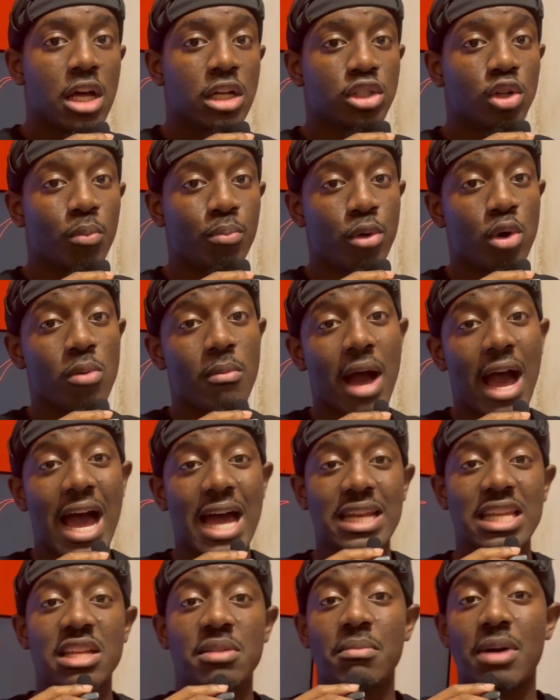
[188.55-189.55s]
So boom, I
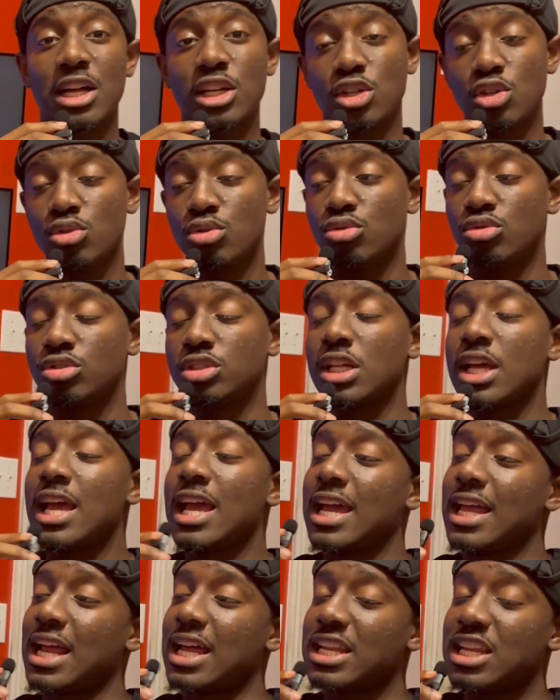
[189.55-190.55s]
did my dues
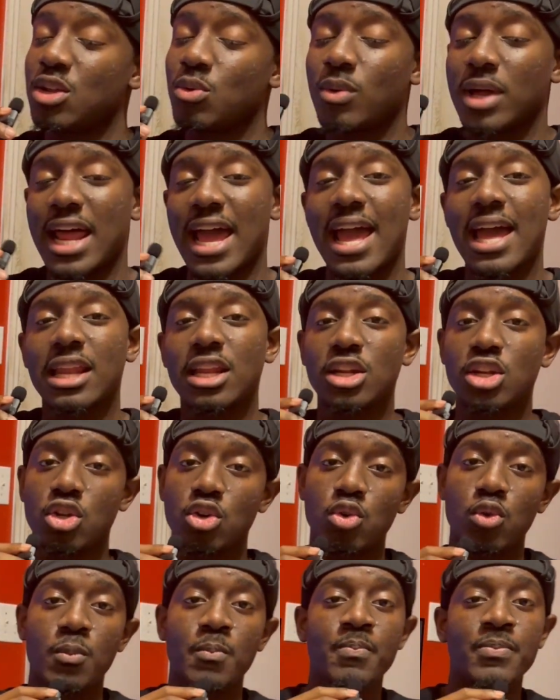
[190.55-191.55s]
and I did what I had to
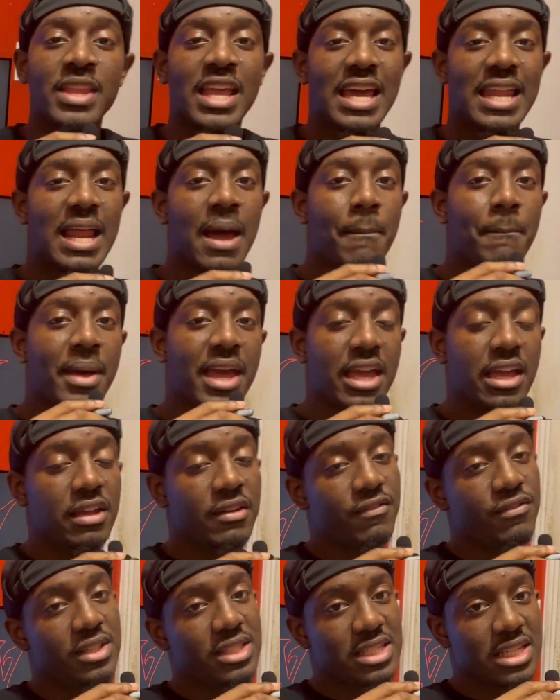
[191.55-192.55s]
do, and I paid
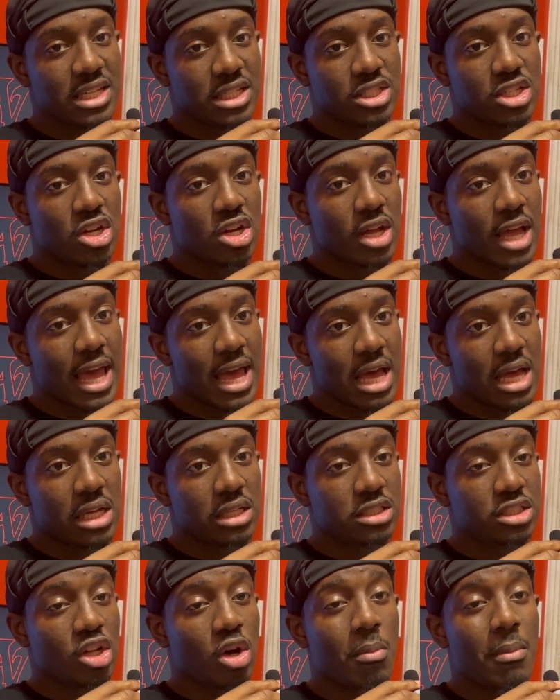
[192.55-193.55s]
for TikTok
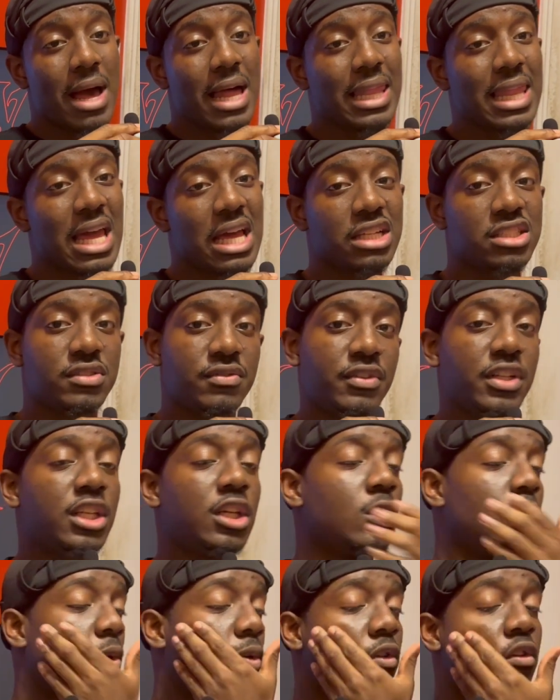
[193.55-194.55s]
ads on my last
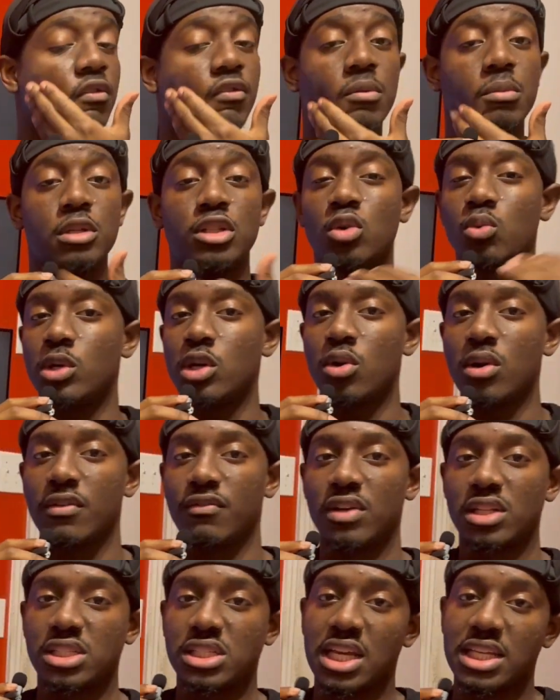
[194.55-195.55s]
video, you feel me? So we're gonna
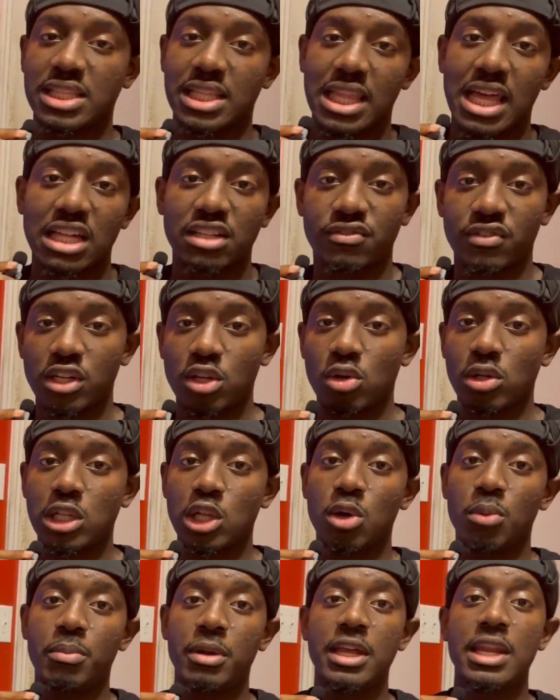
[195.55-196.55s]
investigate the last video a
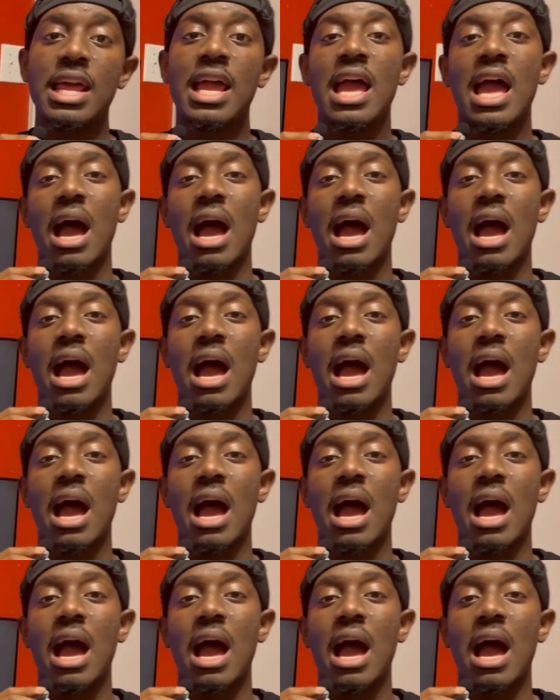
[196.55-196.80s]
little bit.